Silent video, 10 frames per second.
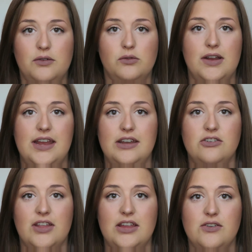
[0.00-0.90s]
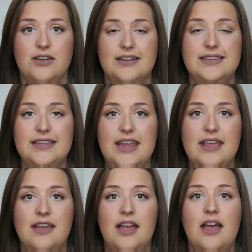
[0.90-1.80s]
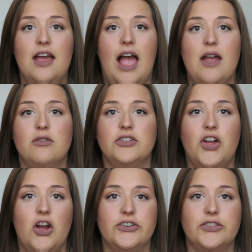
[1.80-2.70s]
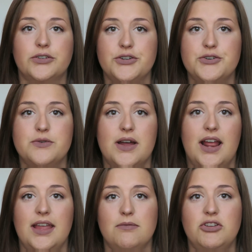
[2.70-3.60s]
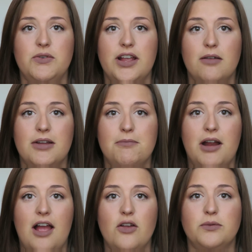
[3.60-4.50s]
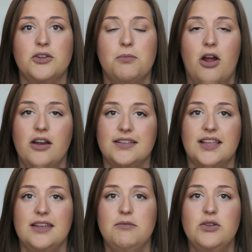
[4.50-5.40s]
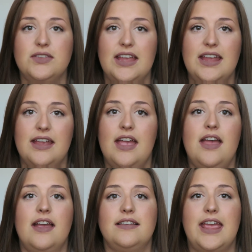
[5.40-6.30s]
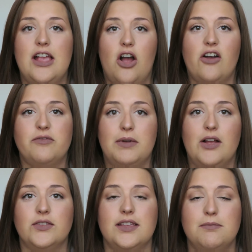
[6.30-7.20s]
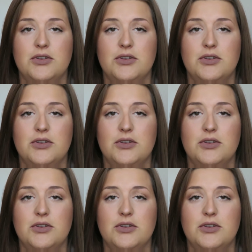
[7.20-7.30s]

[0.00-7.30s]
range that you can see. I will talk through what I am doing on my brows, which products I am using, take off brows in